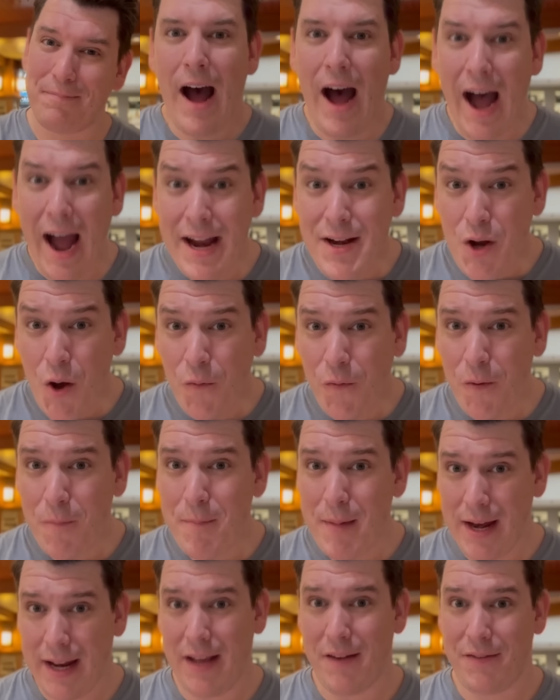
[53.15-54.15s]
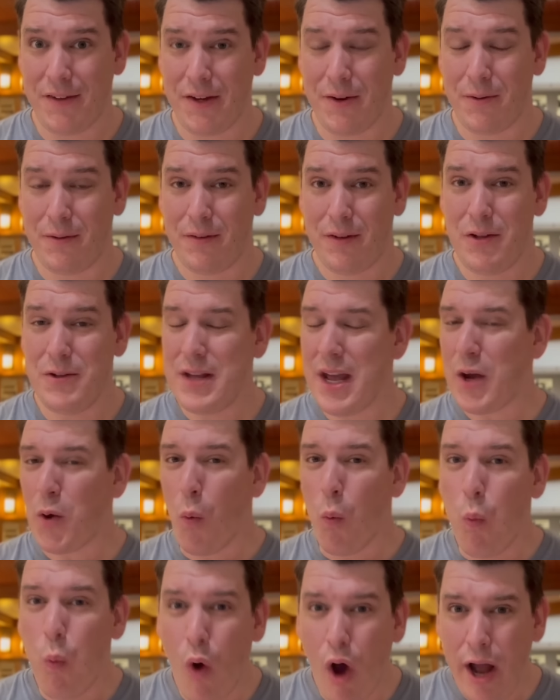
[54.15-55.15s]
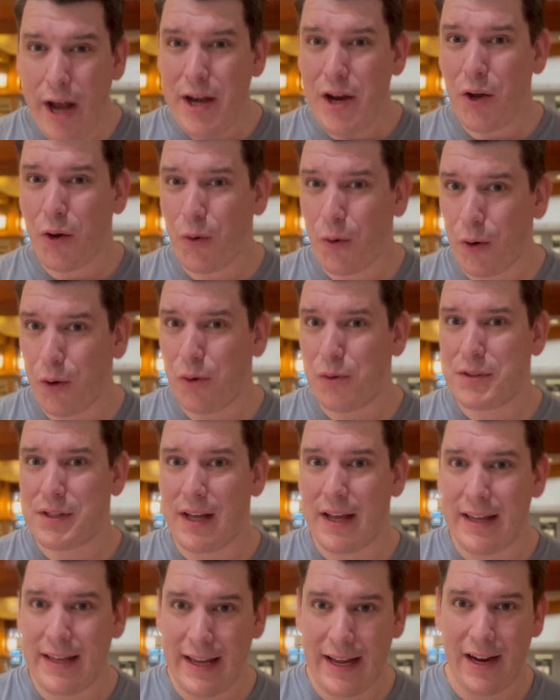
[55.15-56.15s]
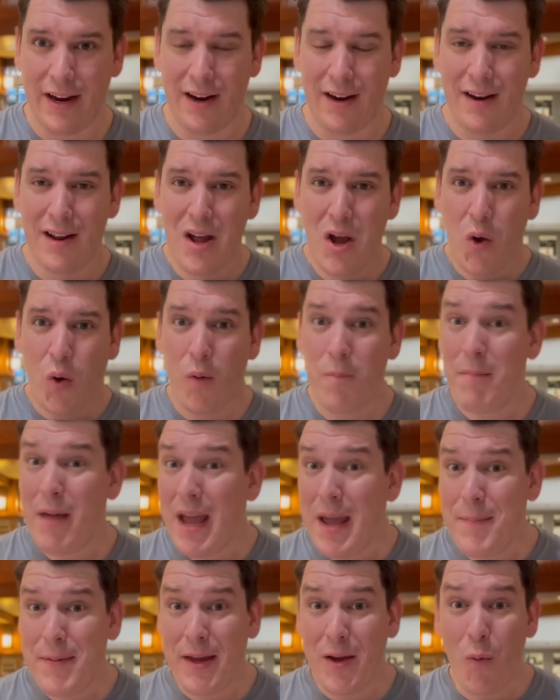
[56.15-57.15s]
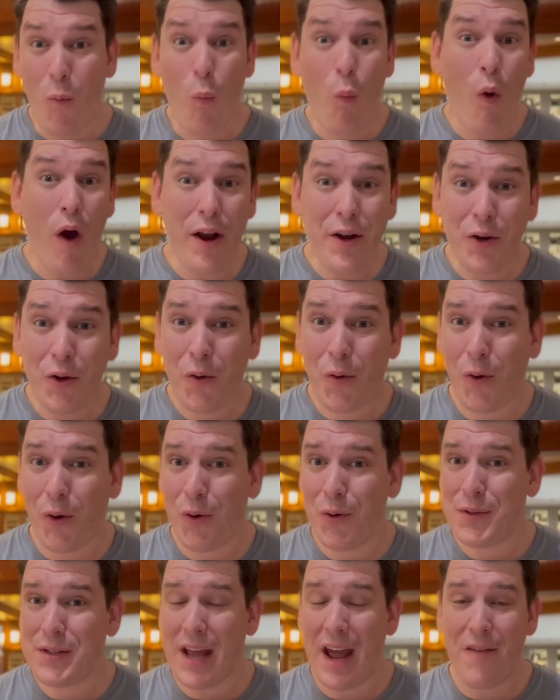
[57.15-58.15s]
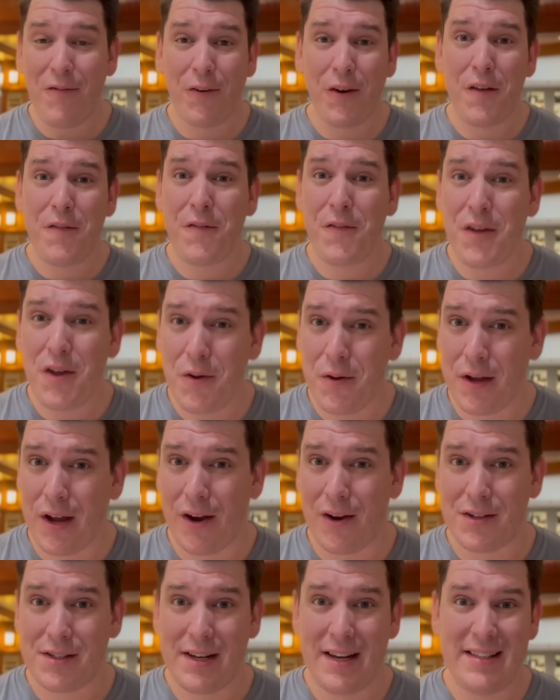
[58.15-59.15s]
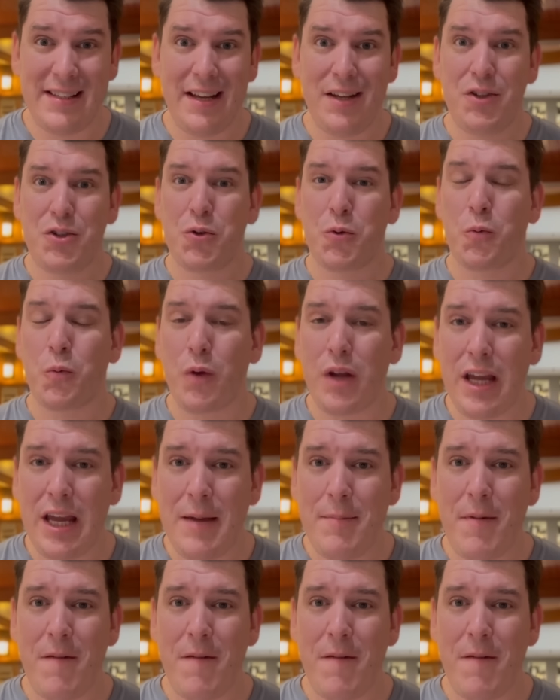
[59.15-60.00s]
I know for many of you, you take one cruise a year, or maybe one cruise every few years, and it's a dream